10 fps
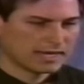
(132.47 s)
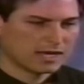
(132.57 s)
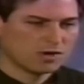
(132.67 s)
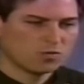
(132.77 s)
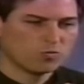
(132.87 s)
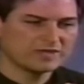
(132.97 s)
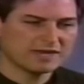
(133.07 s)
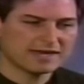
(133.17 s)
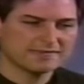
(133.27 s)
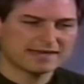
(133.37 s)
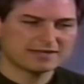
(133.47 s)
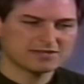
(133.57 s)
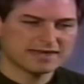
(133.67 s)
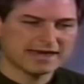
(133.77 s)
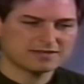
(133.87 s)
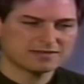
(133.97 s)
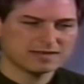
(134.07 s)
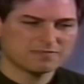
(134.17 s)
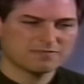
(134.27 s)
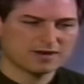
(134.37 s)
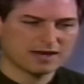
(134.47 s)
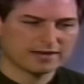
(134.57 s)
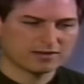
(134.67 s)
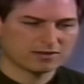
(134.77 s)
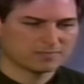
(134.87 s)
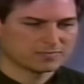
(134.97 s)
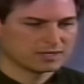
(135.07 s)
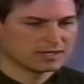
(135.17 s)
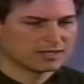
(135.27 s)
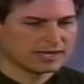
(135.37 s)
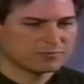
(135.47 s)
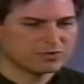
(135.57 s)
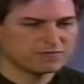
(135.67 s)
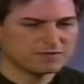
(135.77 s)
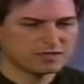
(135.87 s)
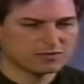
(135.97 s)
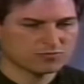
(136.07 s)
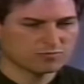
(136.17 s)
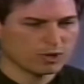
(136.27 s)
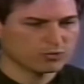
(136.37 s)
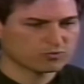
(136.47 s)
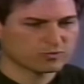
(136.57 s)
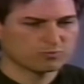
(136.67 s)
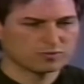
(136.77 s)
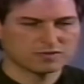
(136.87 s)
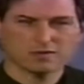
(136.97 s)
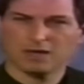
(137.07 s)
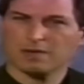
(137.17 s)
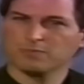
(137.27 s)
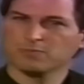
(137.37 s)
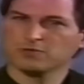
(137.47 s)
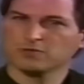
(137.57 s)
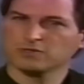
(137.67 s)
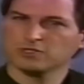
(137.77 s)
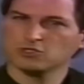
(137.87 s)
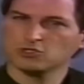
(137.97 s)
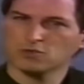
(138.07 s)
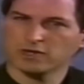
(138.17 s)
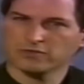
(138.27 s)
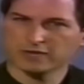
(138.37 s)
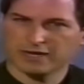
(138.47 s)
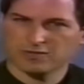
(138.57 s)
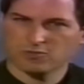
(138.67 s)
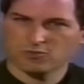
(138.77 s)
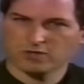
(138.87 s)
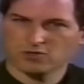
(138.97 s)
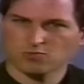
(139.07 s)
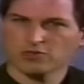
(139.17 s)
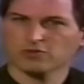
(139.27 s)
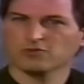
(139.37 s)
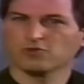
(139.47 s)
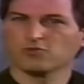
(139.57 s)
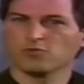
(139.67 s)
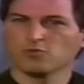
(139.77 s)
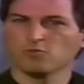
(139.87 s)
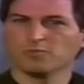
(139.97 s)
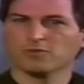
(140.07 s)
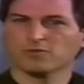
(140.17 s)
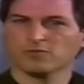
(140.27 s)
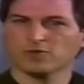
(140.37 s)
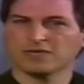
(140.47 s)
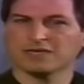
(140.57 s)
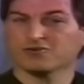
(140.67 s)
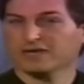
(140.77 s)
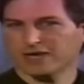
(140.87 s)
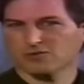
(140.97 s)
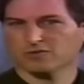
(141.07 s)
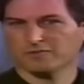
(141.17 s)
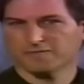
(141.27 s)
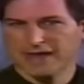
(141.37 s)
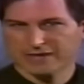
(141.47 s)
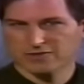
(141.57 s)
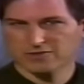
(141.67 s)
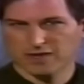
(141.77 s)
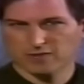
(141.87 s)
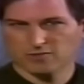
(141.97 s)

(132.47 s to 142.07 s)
We take that exact same file and we feed it through PostScript with the knob turned at 200 dots per inch, which is the Group 3 International Fax Standard.